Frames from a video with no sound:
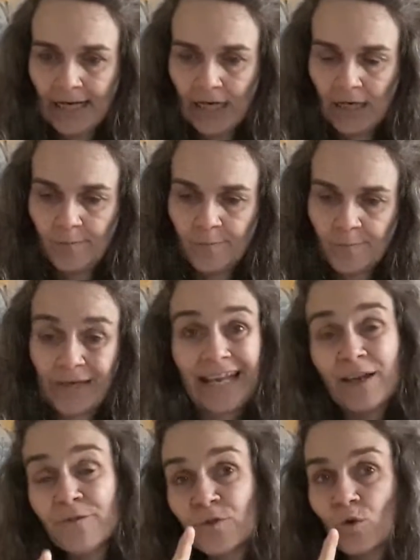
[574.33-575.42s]
But
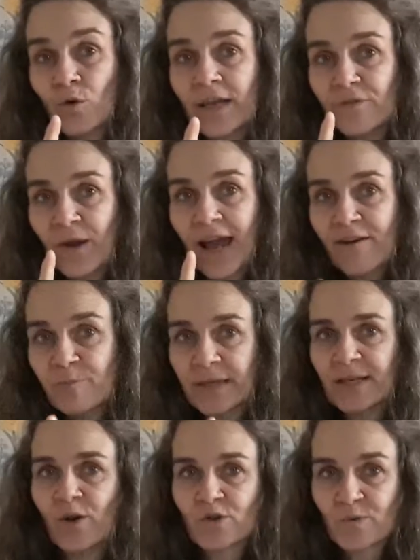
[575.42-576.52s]
if you have
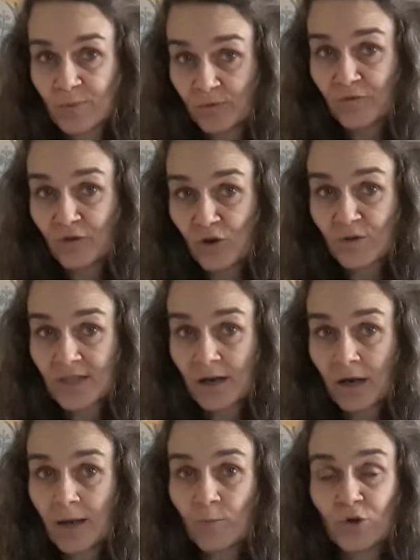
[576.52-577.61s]
been in hospital for a long
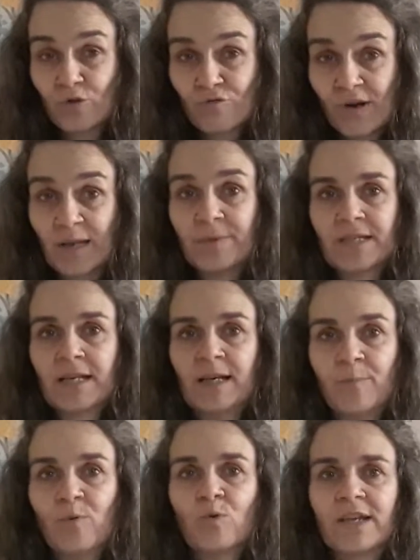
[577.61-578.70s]
time, or you're really
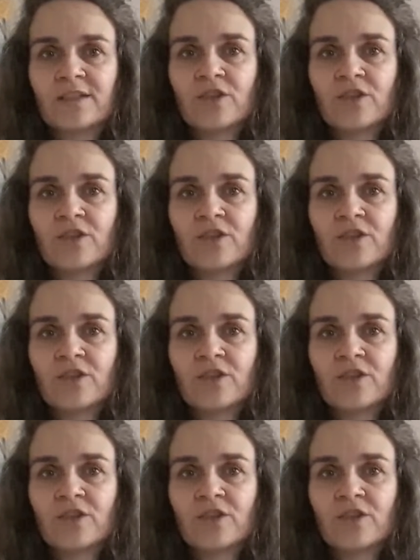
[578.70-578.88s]
particularly poorly,